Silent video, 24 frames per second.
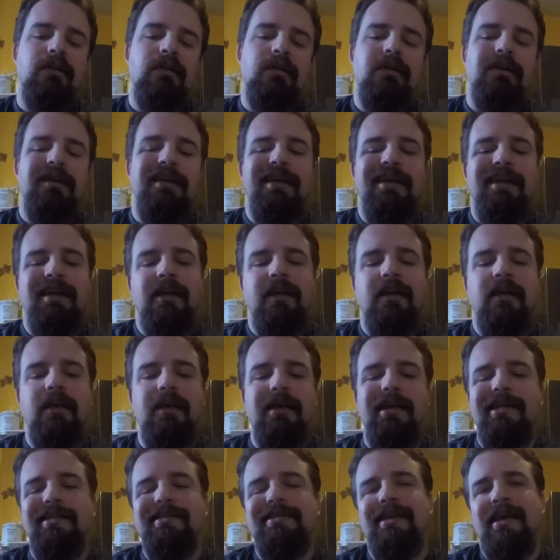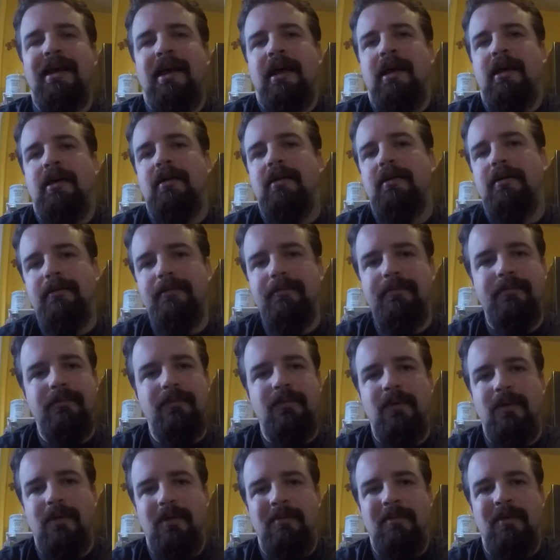it's well,
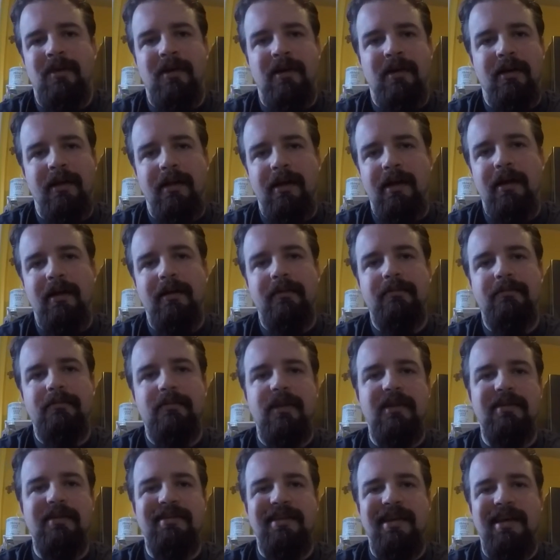I'm not gonna lie, it's